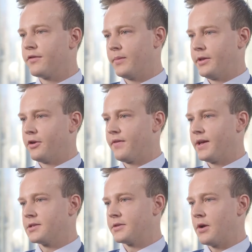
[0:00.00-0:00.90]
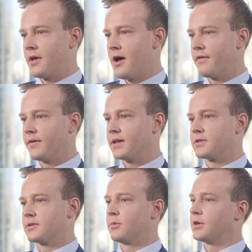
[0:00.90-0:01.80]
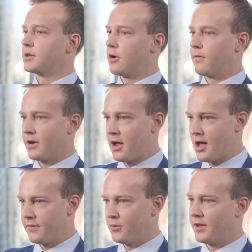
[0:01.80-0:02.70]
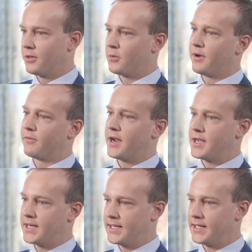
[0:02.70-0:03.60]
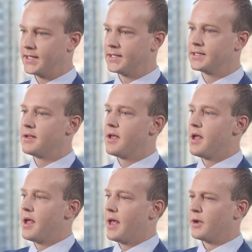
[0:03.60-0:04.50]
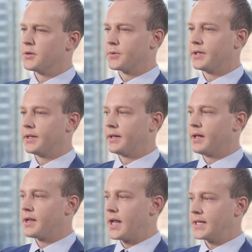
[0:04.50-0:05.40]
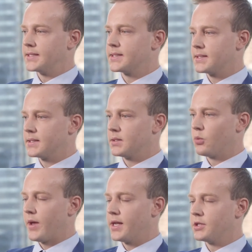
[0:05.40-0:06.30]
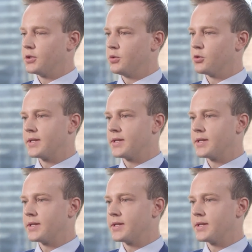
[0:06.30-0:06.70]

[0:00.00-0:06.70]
a familiar face around the office, or someone to go for coffee with whenever I needed. And it was really a nice way to